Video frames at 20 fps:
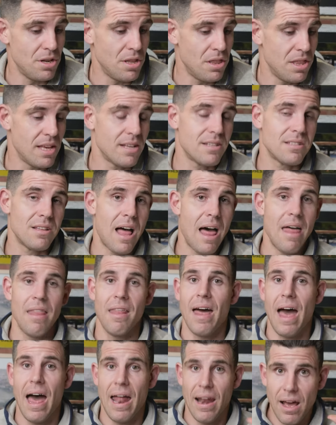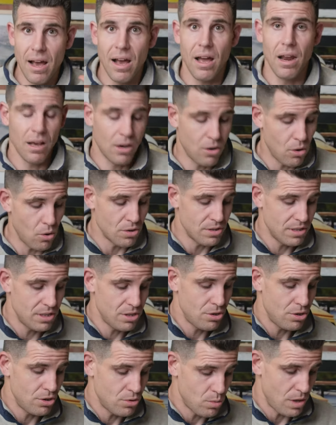things like that are going to cause
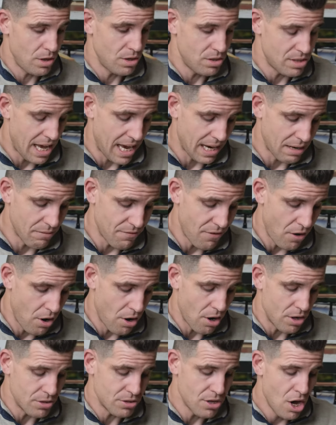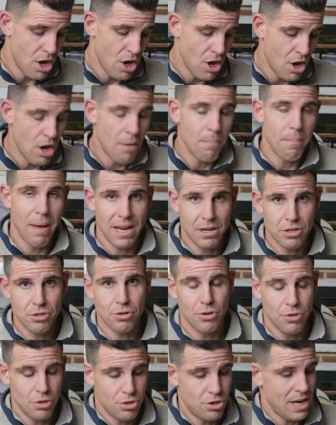issues when you're taking photos. Make sure
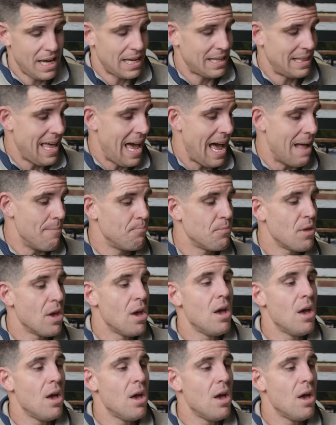you check that.